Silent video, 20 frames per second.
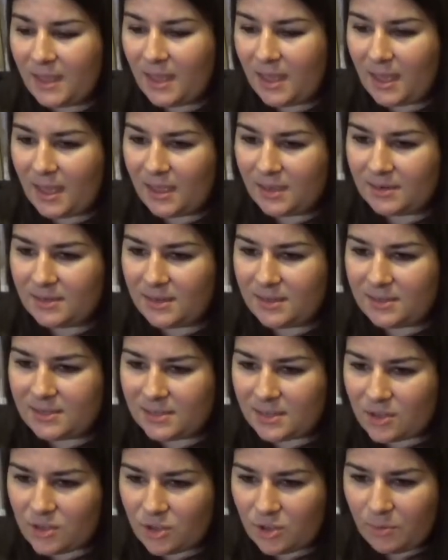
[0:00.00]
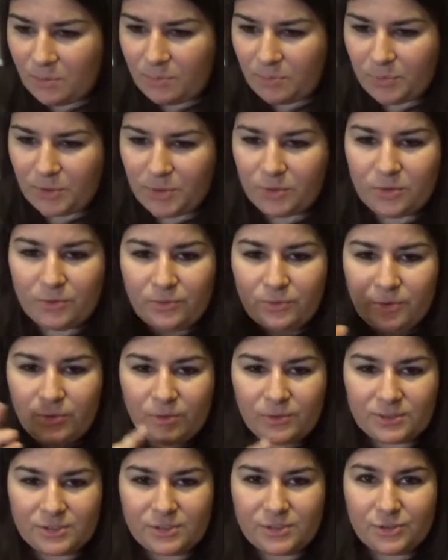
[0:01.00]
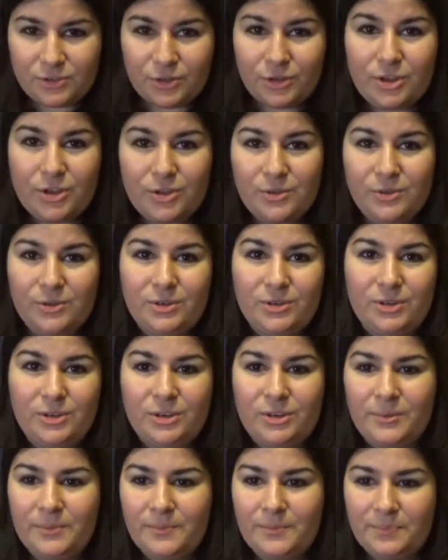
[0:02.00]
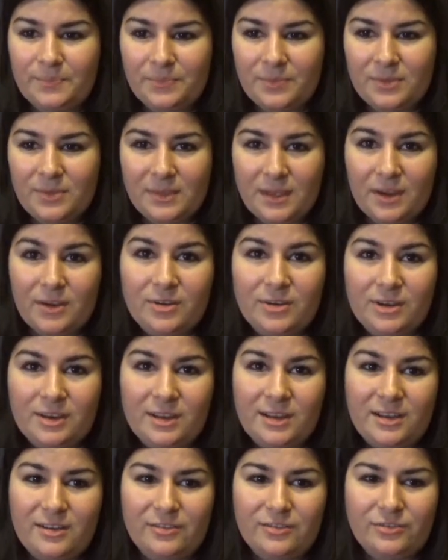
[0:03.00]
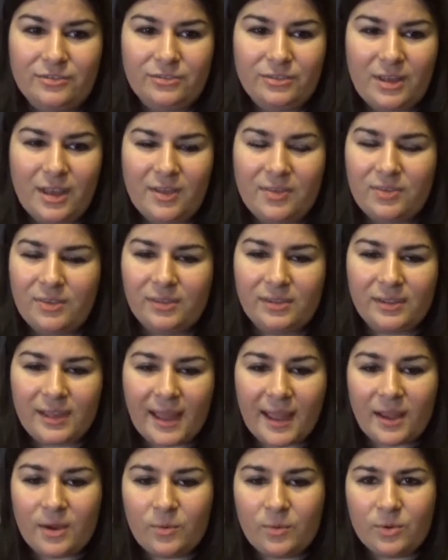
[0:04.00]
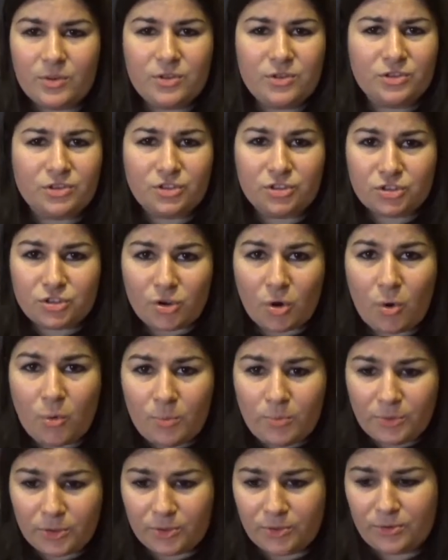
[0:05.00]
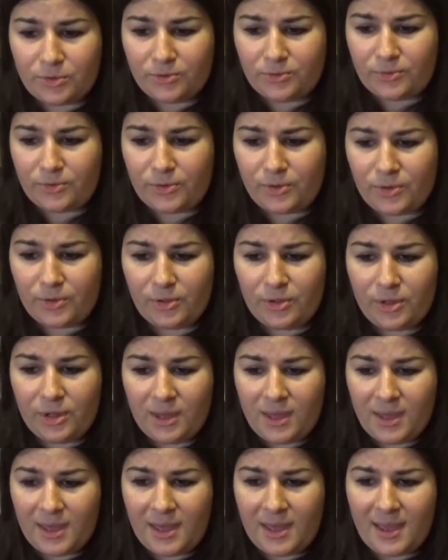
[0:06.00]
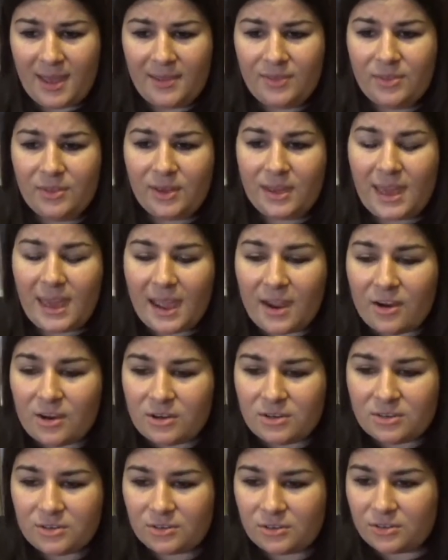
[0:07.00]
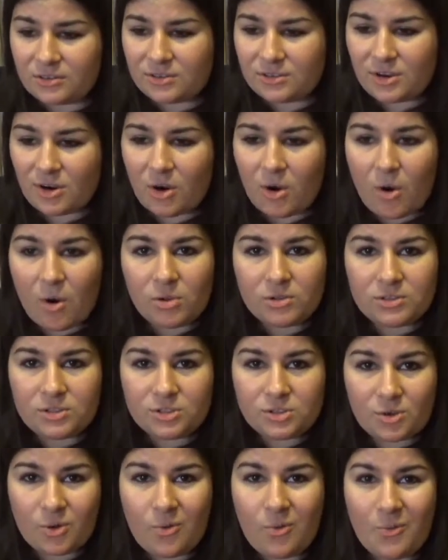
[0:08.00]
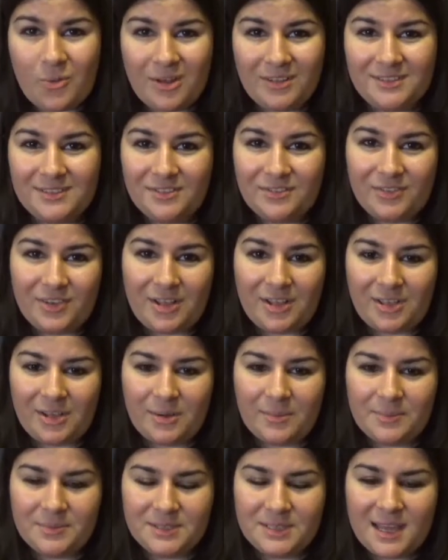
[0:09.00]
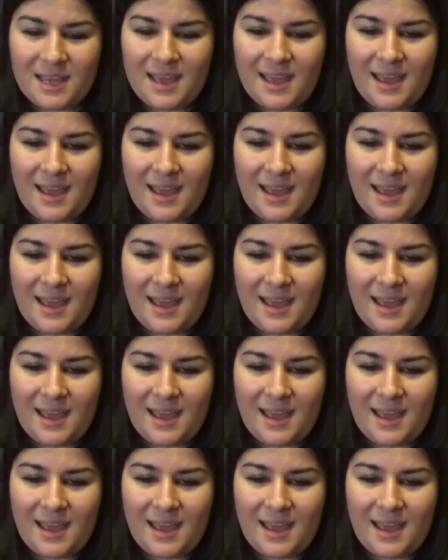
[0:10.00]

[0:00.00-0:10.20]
And it's such a beautiful circular narrative, and the language is so beautiful, and the characters are all so well developed.